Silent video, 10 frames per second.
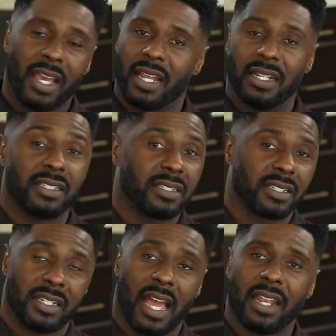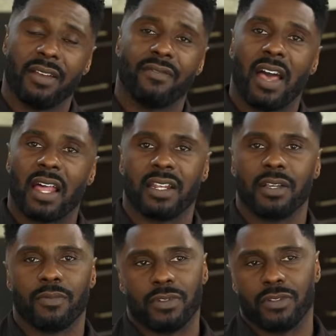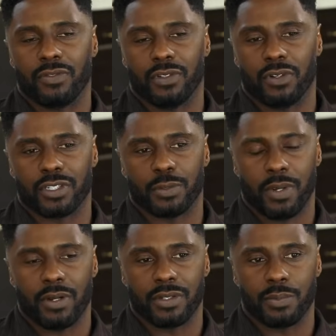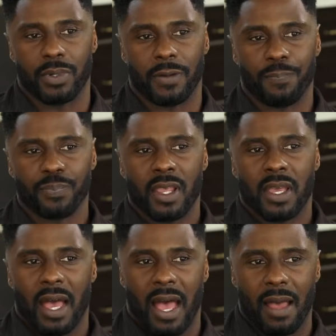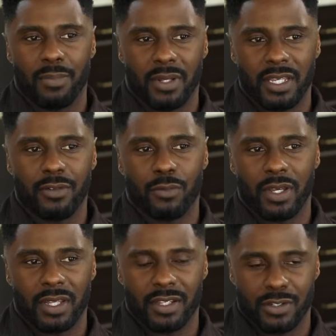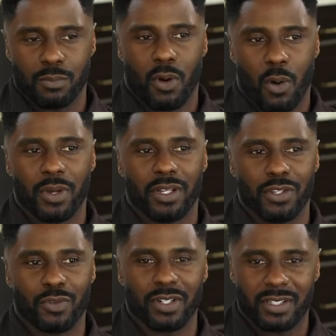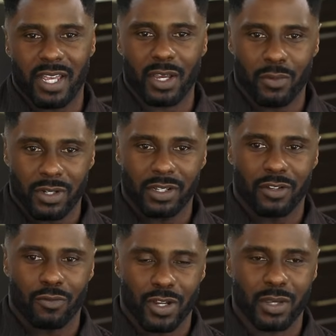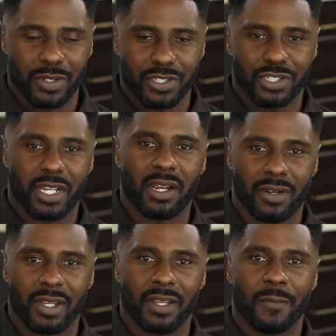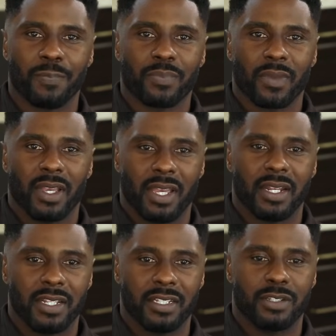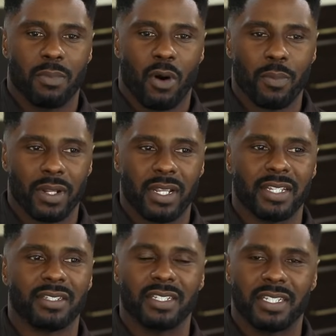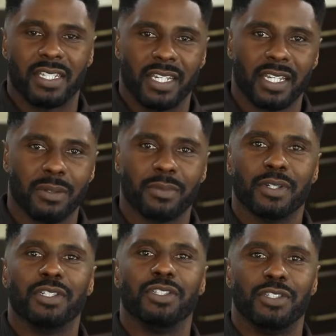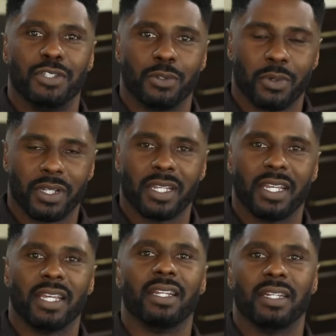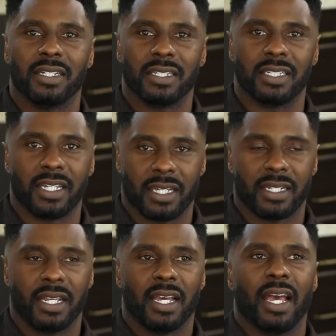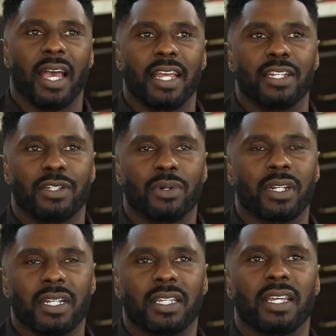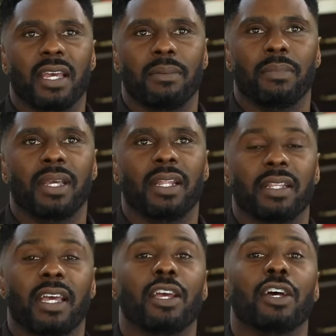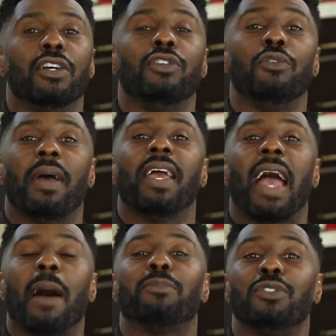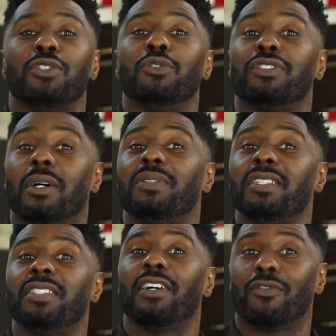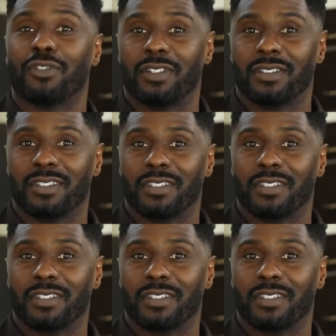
And this is a not invalidate your experience, but I believe in this moment you can take what Kareem is sharing in his moment is to keep doing it again. And doing it again, meaning that you may have to do something different